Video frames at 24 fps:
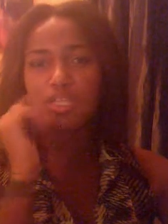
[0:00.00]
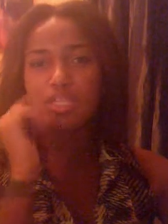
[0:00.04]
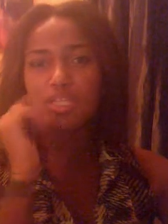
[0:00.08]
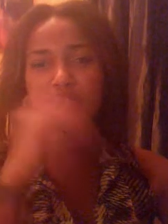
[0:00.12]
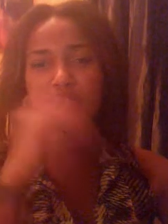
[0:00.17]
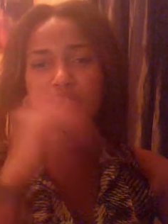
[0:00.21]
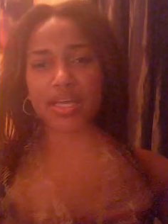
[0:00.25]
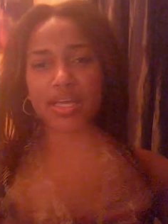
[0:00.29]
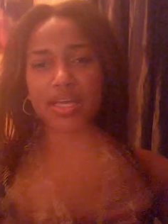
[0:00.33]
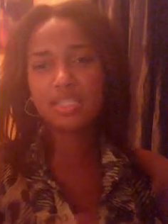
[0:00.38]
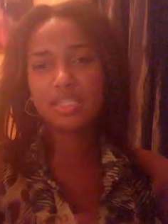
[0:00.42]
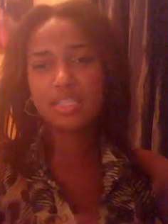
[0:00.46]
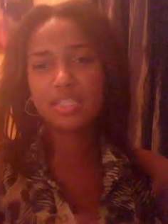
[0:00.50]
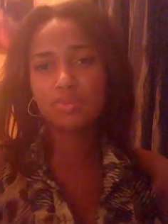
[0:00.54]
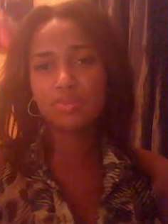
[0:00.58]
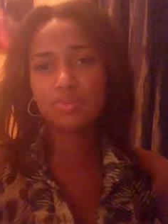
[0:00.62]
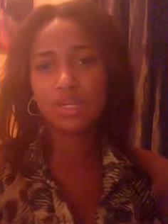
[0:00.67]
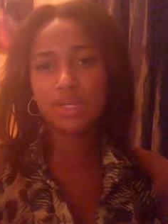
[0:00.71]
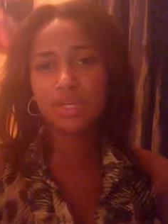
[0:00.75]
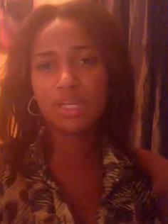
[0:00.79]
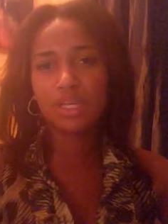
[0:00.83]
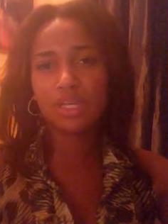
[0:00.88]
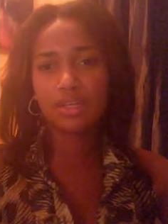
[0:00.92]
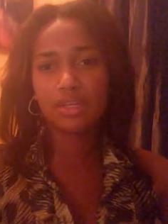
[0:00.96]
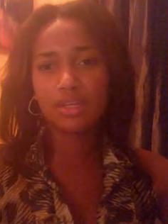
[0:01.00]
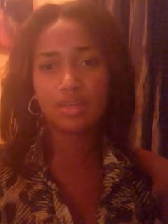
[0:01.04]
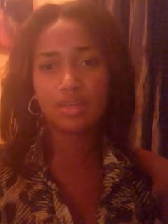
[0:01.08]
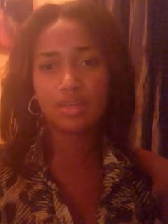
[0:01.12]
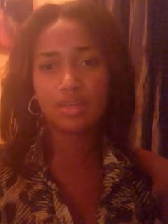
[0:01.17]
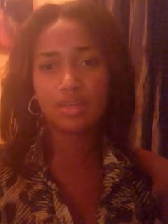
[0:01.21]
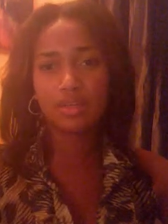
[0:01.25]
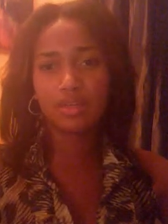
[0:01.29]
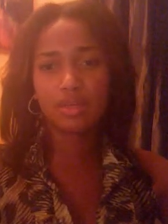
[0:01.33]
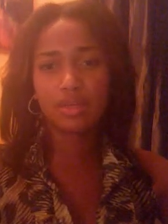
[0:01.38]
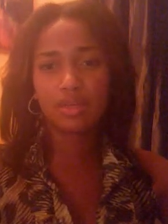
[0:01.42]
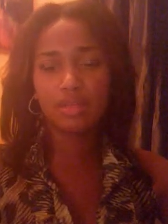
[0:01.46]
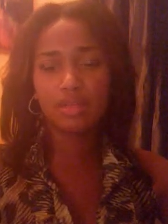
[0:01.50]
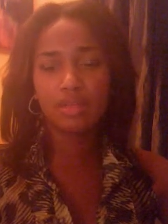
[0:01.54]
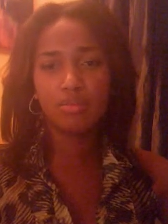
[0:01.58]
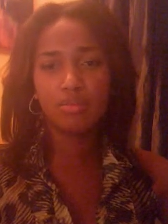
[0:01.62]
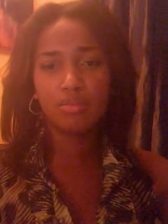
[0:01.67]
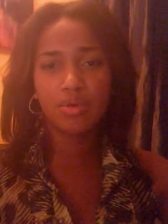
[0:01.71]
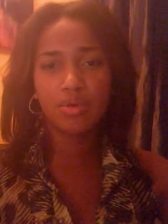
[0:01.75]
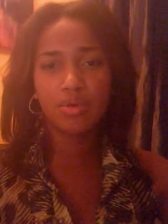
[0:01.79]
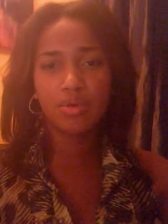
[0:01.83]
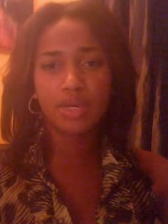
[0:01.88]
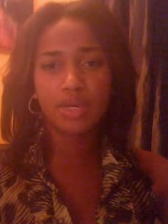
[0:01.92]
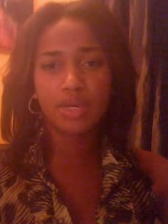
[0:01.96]
this past week in the
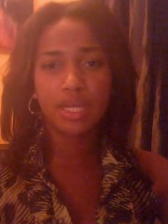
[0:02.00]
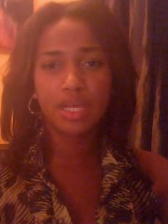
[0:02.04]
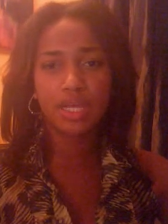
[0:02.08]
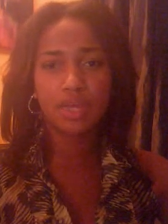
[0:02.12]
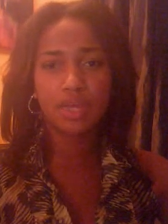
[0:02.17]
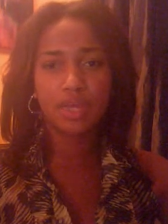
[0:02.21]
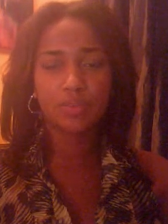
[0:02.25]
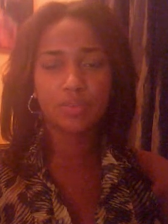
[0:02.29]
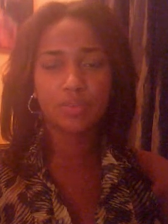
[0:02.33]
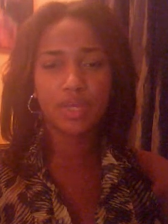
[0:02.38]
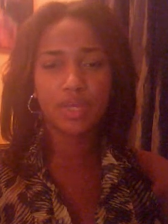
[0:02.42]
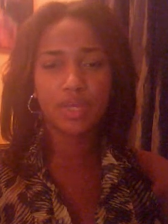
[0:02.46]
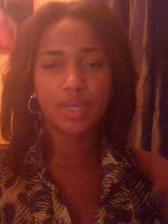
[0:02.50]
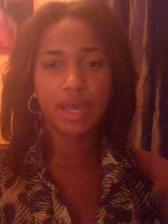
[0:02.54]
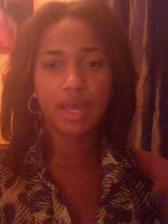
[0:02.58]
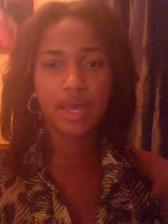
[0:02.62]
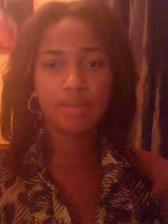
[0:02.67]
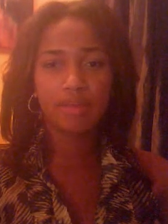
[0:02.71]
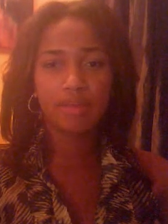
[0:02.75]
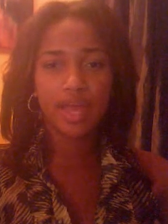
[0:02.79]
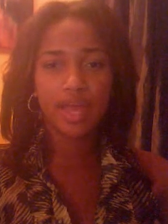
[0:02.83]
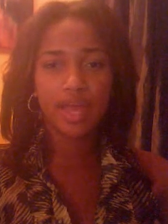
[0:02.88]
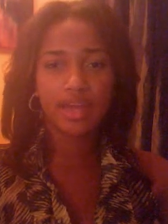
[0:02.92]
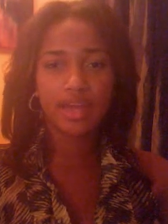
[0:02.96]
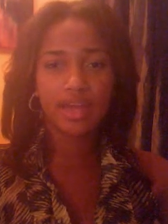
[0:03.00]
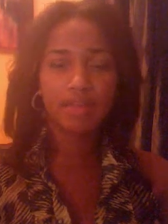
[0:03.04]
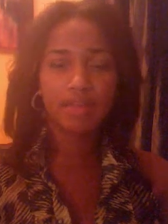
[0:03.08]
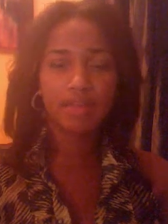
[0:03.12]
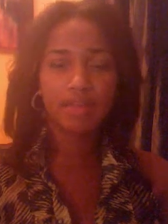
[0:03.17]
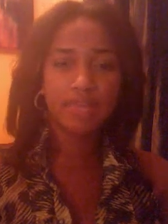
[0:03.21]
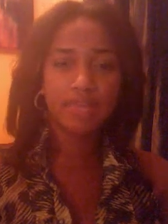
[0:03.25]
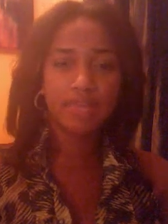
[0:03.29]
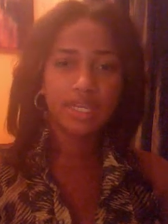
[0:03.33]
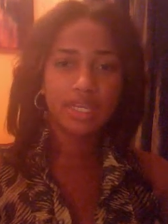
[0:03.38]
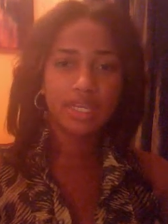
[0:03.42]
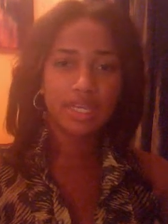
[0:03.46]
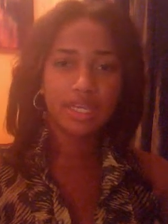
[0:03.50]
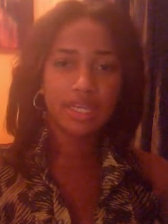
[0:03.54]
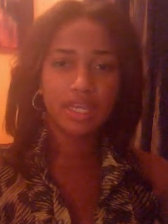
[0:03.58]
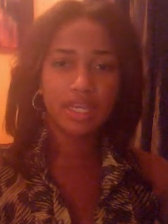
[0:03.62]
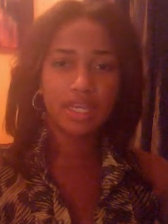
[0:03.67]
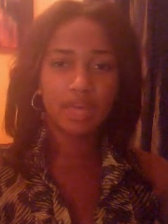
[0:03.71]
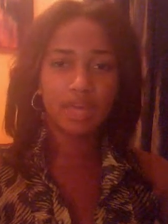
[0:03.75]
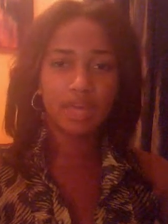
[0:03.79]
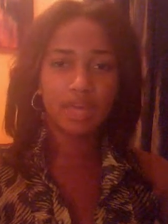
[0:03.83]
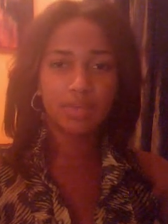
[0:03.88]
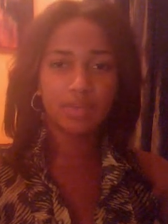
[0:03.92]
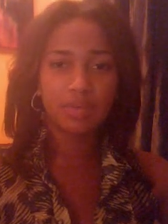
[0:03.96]
morning, we had our meeting
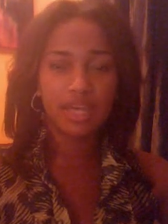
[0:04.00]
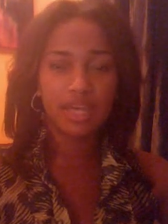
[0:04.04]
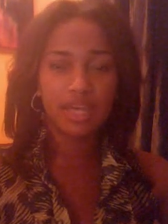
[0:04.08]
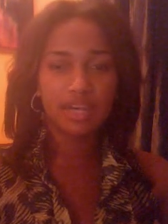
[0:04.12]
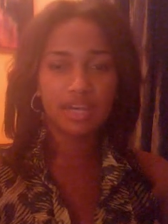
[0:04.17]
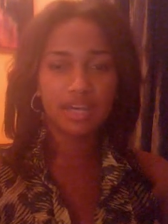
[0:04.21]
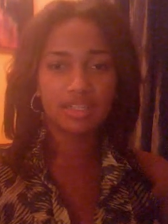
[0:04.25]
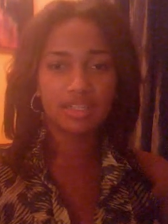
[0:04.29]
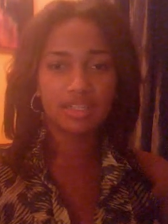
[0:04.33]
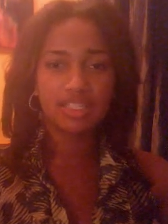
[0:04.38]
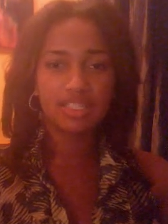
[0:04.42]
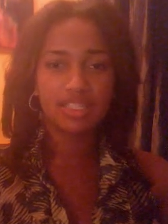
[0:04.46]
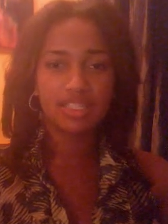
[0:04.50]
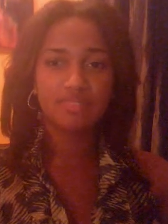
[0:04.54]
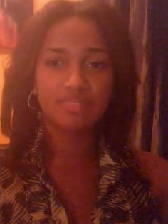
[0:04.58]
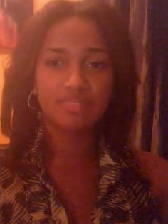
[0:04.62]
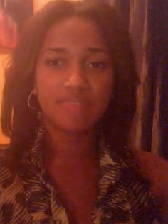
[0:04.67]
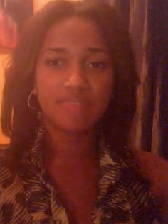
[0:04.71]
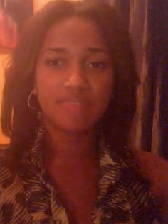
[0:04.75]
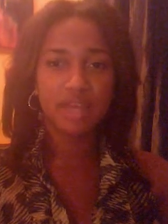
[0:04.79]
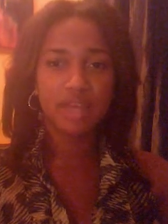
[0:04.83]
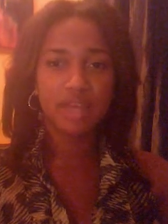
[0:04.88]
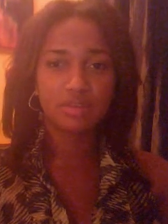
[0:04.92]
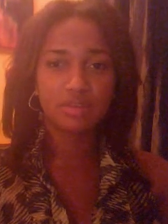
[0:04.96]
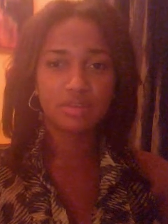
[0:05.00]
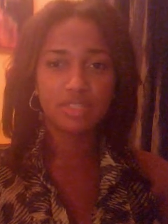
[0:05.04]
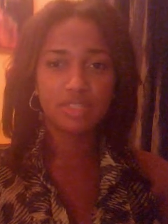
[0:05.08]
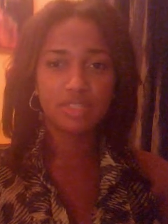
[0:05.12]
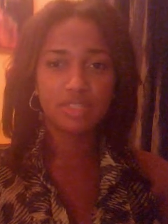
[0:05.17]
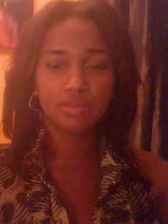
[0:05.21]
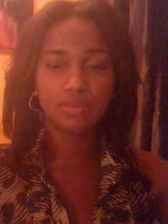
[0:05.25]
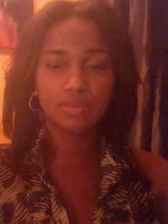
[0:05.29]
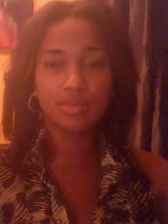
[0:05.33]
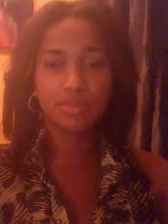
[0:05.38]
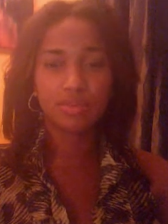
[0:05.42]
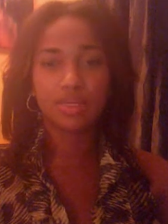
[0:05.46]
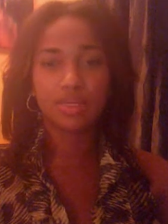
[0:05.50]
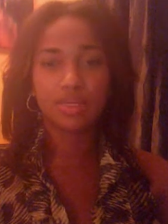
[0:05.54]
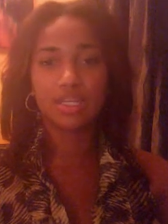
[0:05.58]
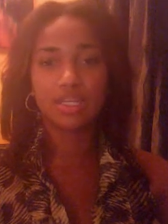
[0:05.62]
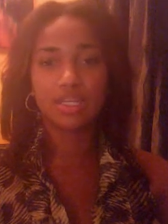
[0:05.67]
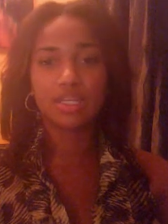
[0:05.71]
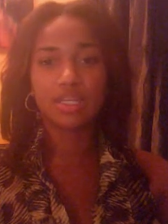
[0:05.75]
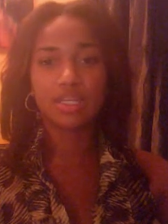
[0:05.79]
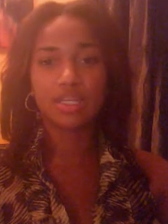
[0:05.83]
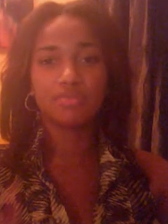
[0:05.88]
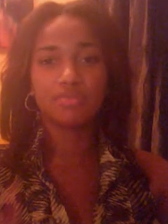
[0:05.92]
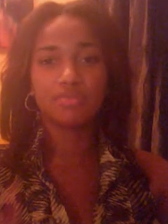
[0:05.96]
and we got our list of vitals that we were going to
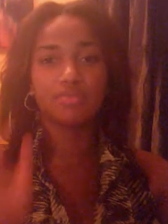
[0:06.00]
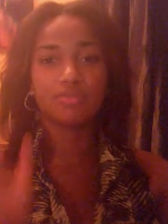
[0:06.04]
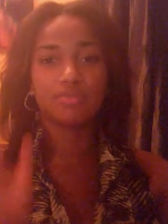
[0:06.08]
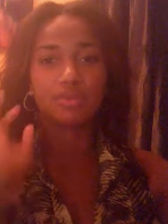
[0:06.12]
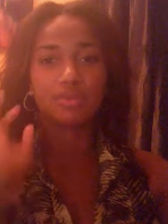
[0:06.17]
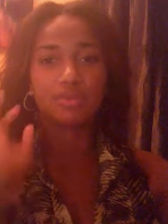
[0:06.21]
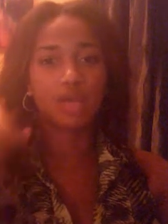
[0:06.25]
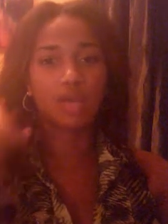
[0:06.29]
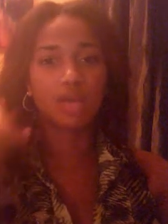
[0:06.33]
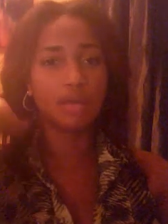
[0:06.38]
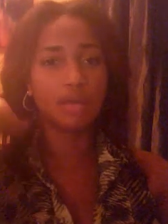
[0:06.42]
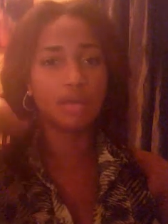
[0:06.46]
give for